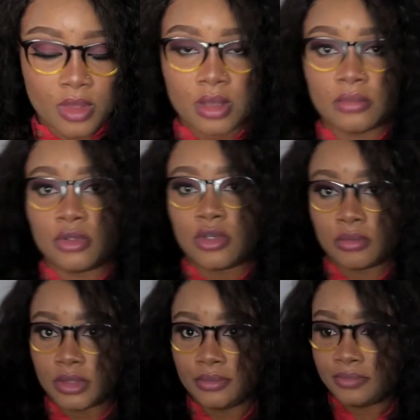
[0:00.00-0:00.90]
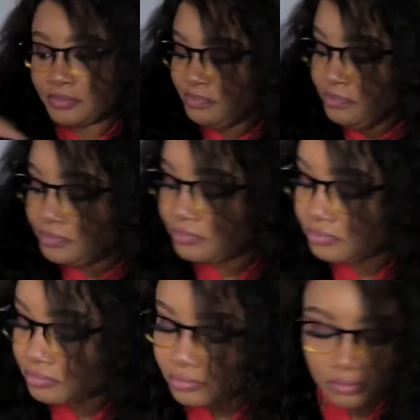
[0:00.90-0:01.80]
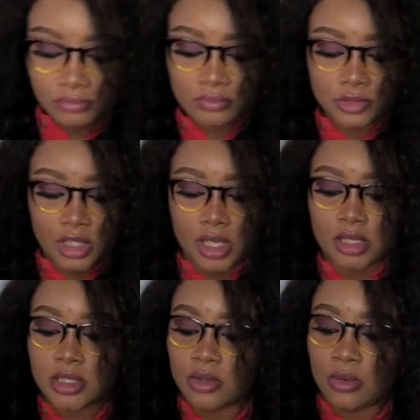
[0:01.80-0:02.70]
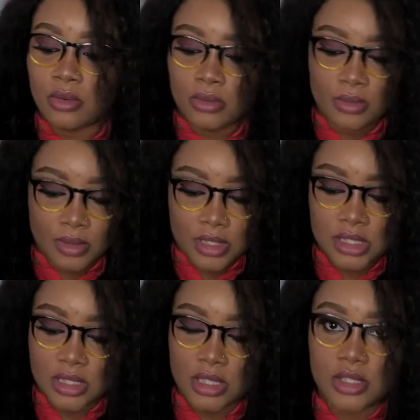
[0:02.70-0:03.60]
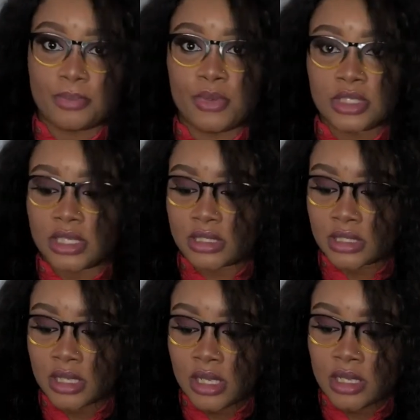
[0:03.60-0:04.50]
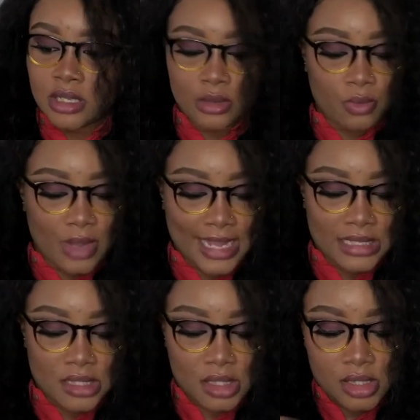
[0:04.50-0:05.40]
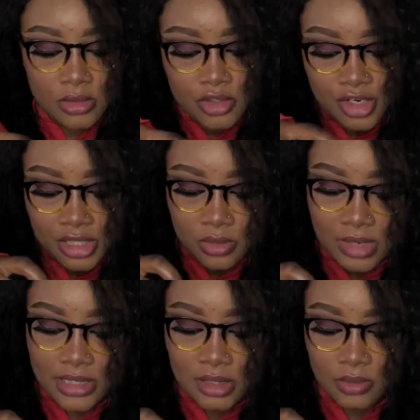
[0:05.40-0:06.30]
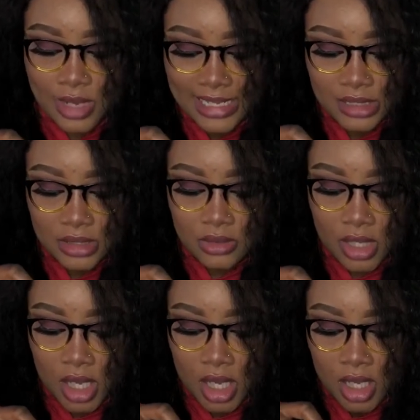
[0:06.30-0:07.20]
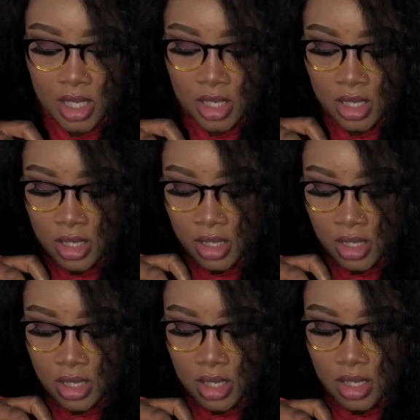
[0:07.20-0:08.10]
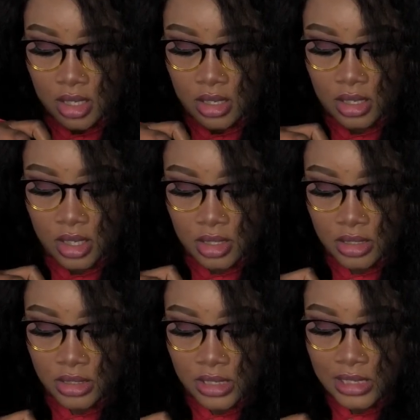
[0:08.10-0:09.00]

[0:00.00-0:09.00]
I'm coming. Okay, so this is it. To put it, the white, you trace the white to the white on here. Yeah, yes.